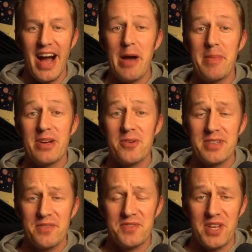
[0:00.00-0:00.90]
I'm a
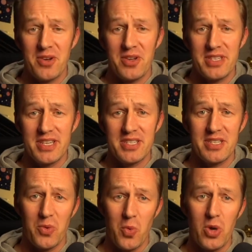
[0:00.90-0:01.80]
cognitive psychologist
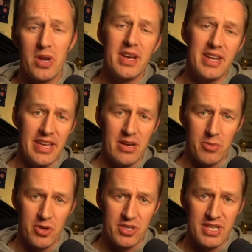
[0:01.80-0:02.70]
working in
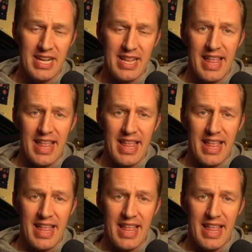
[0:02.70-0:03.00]
e-commerce